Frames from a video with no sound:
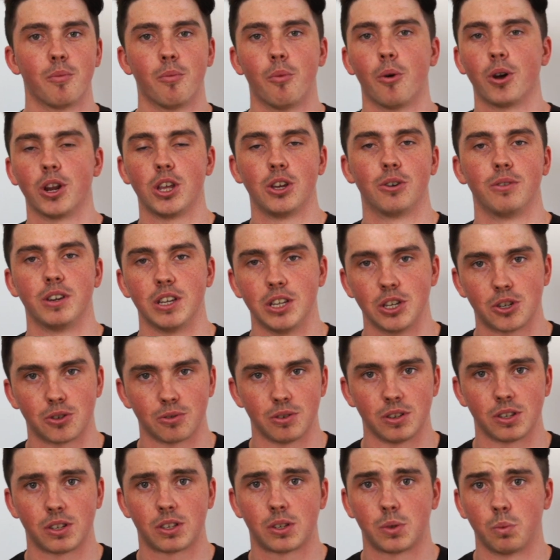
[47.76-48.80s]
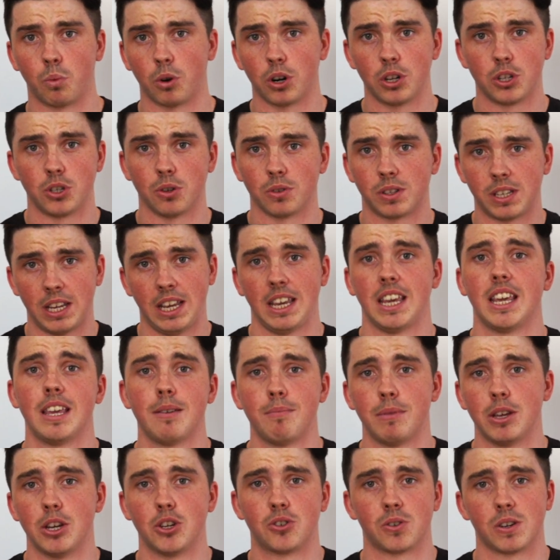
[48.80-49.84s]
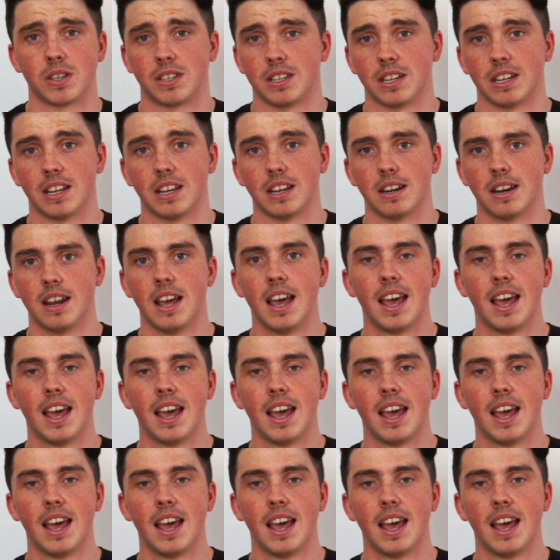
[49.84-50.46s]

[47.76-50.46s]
what are your interests? What is your team interested in?